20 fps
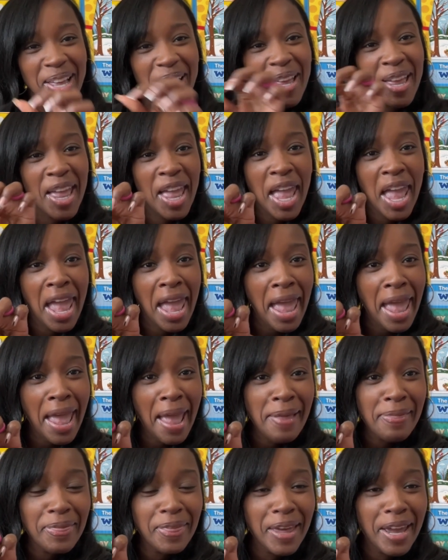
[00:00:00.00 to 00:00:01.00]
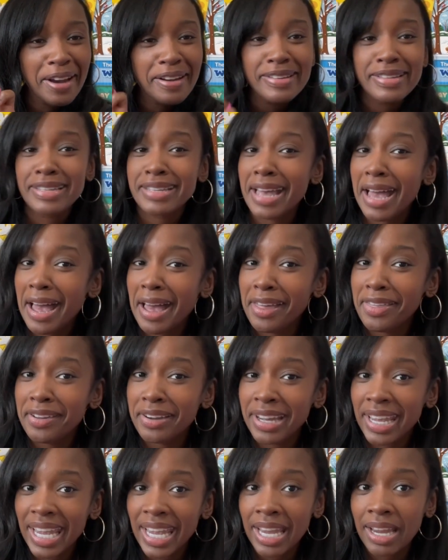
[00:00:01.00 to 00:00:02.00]
and there's the other
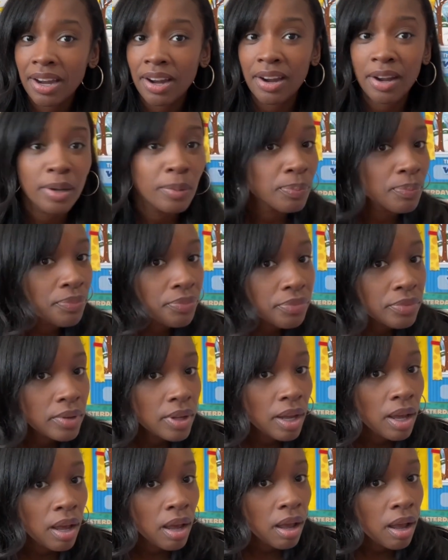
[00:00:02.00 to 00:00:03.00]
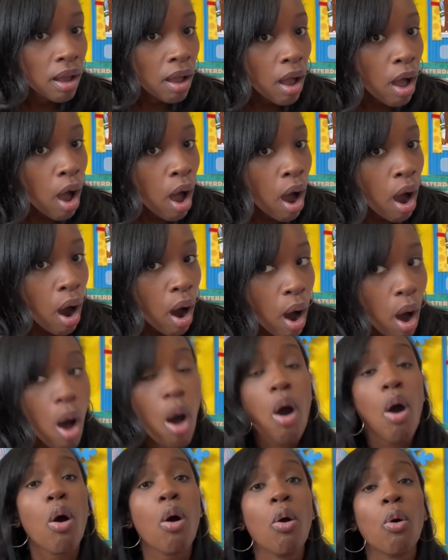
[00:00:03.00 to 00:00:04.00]
ear.
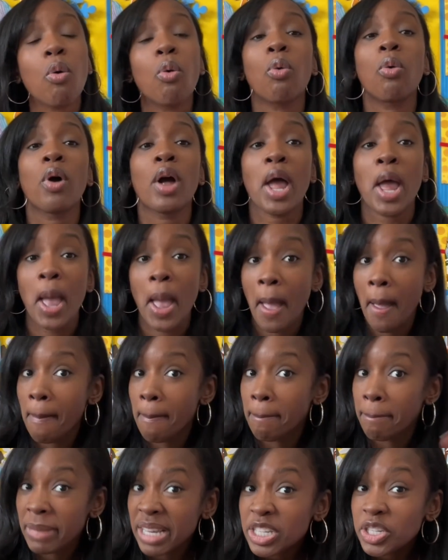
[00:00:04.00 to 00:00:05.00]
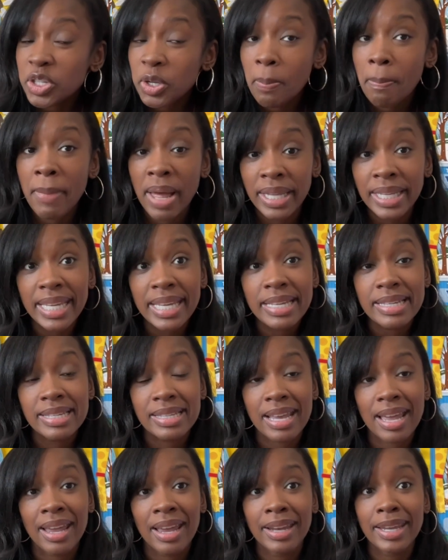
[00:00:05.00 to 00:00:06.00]
Oh, Mr. Monkey
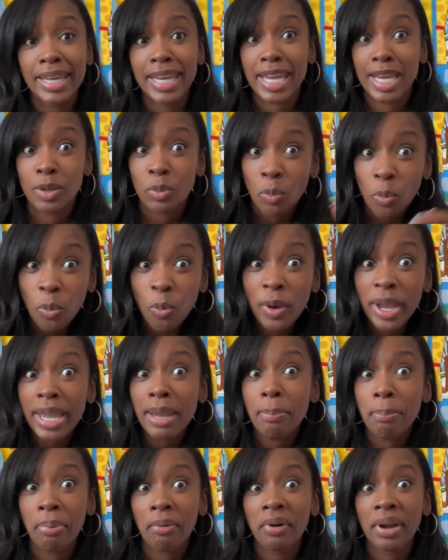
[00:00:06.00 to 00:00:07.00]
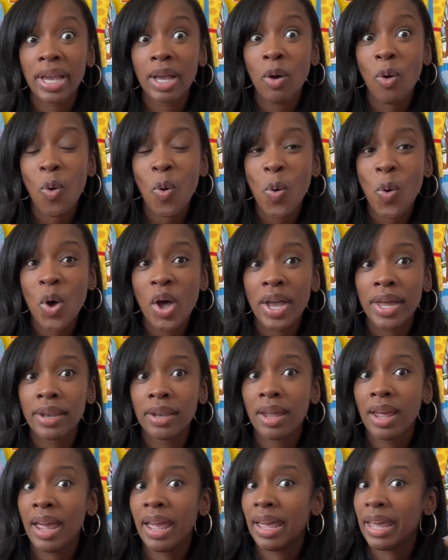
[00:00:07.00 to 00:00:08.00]
said, can we bring
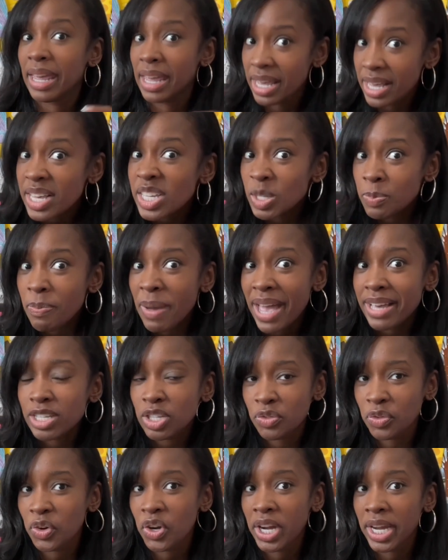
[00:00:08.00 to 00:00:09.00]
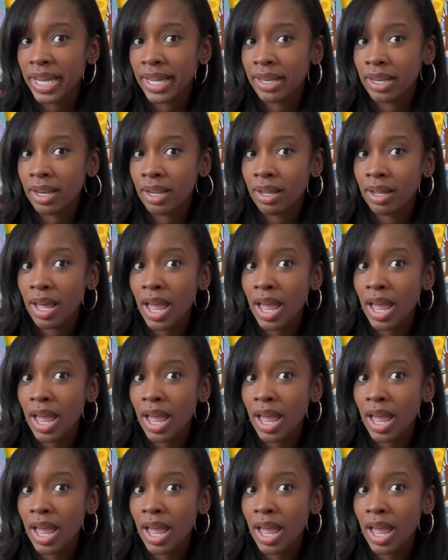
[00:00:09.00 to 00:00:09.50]
on his best friend,